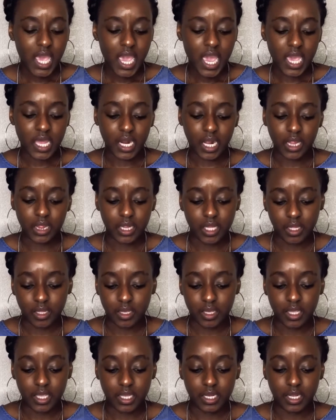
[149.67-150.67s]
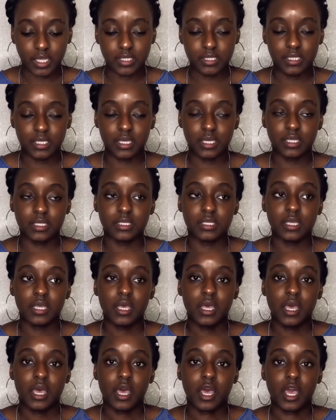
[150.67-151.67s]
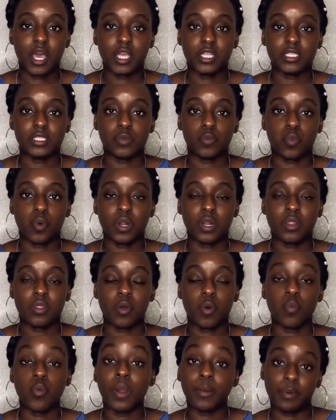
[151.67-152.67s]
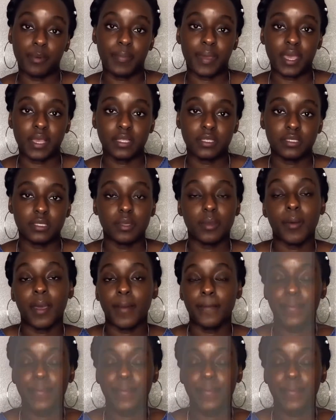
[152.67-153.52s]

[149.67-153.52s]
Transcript: and I look and I see it's one of the rubber bands. And